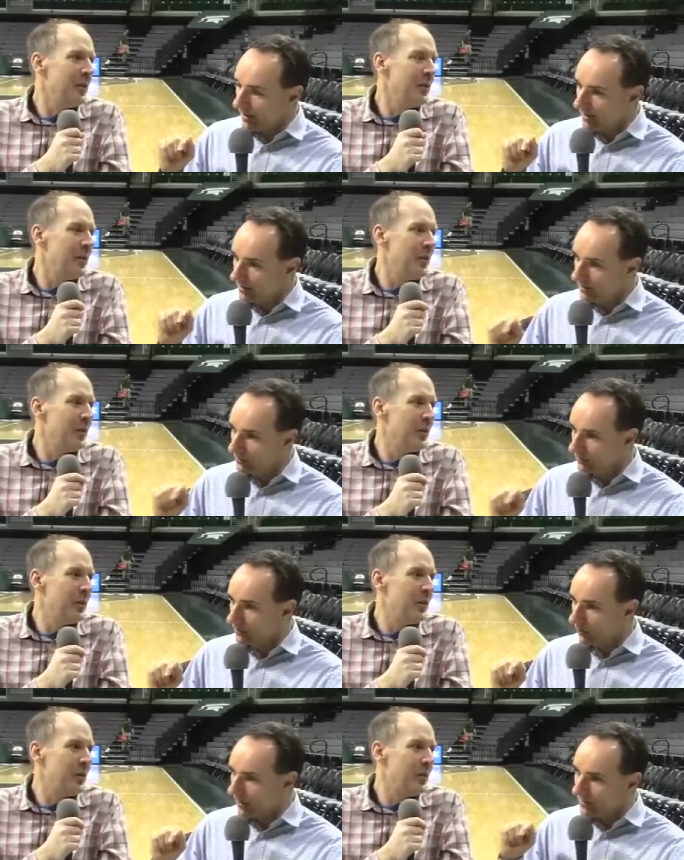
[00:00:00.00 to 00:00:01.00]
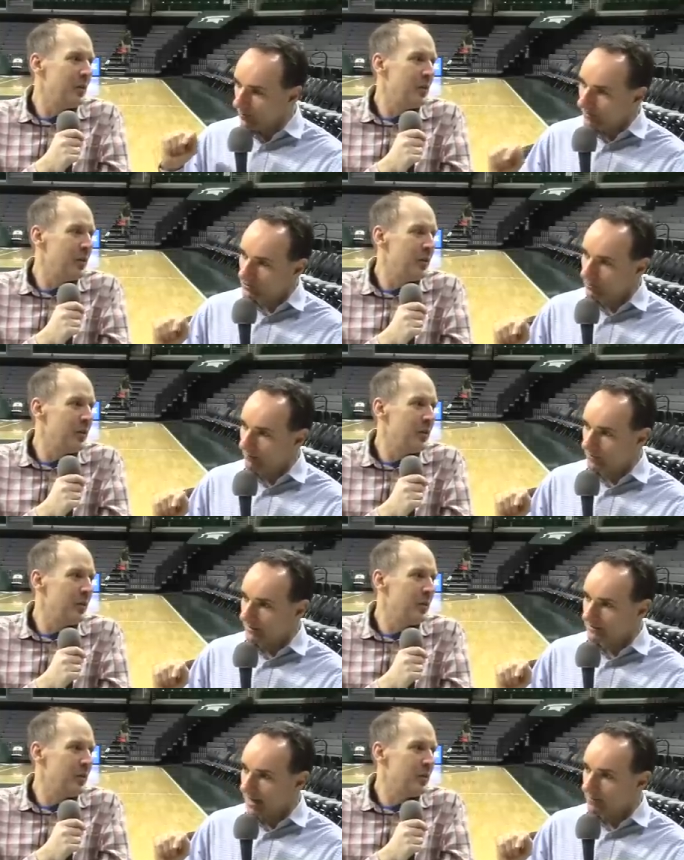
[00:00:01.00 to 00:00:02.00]
Speaker 1: he, the way they went to him after
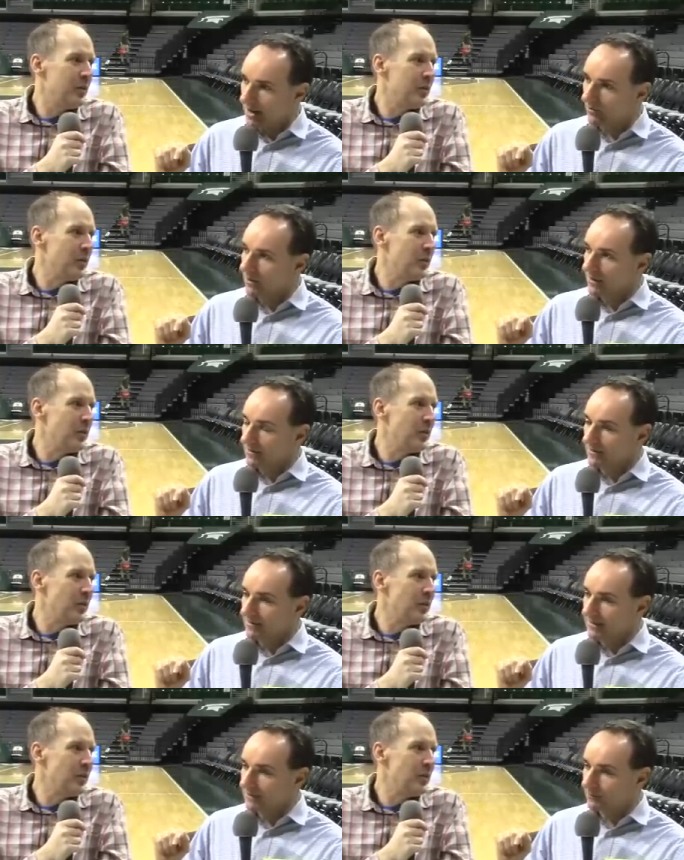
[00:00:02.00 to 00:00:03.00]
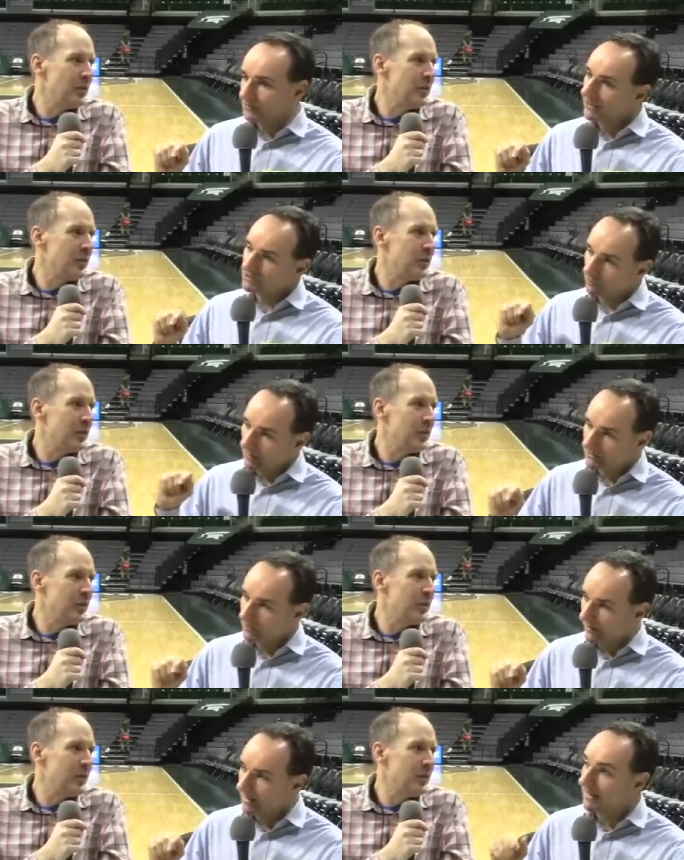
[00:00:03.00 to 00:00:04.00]
that timeout, the next possession went to
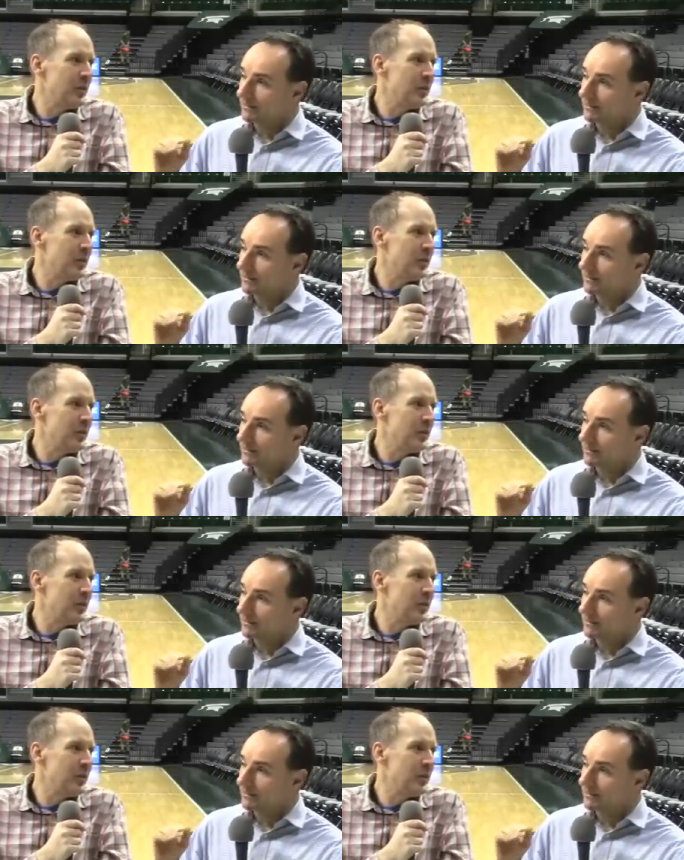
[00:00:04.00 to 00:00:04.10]
him again, and he